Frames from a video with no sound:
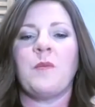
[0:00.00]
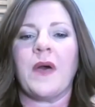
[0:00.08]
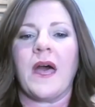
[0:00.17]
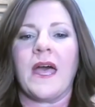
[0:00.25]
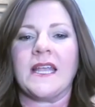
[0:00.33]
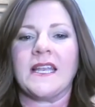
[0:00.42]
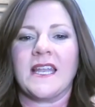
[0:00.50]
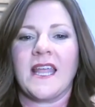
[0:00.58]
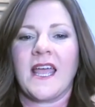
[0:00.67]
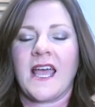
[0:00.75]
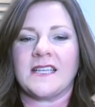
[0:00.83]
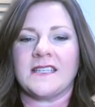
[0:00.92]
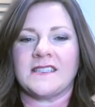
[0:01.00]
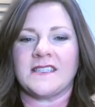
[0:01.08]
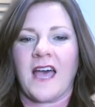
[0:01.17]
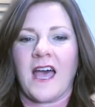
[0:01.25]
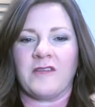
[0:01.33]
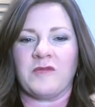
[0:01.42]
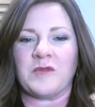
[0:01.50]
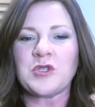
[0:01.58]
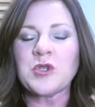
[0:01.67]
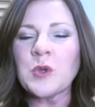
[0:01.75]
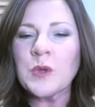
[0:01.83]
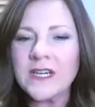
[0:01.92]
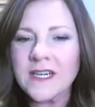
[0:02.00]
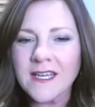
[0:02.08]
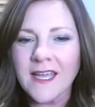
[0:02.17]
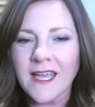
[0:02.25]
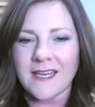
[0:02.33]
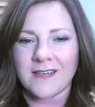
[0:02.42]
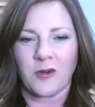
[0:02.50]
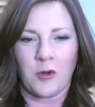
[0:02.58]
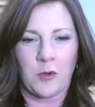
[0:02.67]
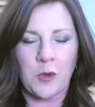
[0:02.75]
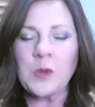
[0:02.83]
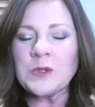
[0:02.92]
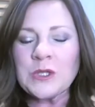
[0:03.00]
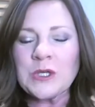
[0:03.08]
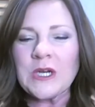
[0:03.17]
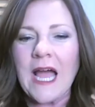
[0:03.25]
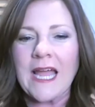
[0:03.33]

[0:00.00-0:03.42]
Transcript: But as I've matured and grown older,